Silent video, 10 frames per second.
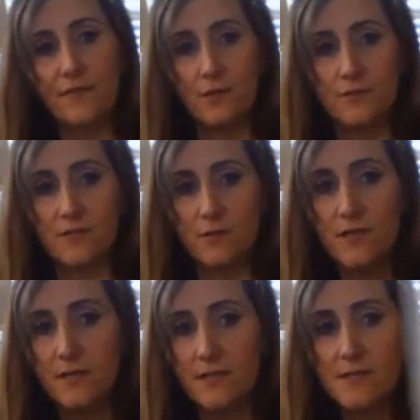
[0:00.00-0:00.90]
flute.
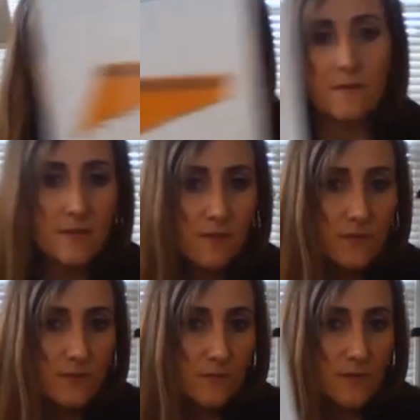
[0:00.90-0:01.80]
Look at this
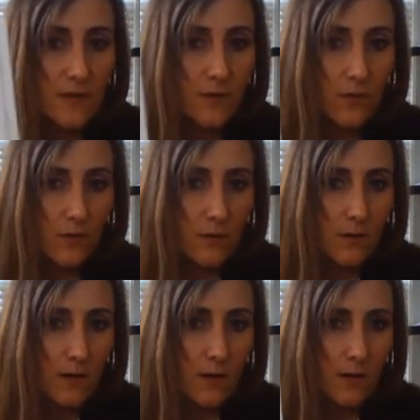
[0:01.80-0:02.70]
one.
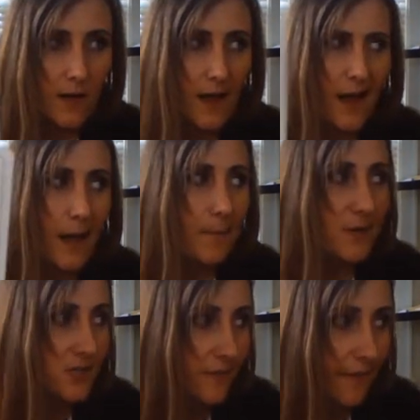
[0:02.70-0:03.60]
I
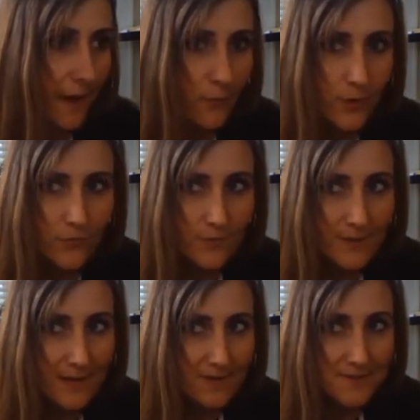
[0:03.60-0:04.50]
bet you that one would
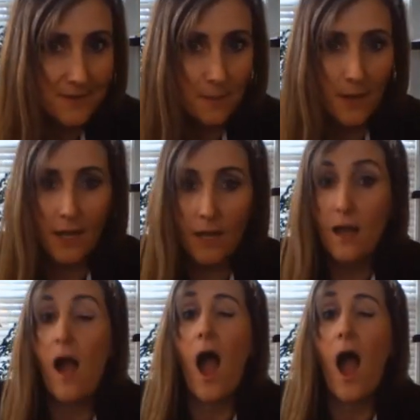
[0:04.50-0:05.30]
be easy to make.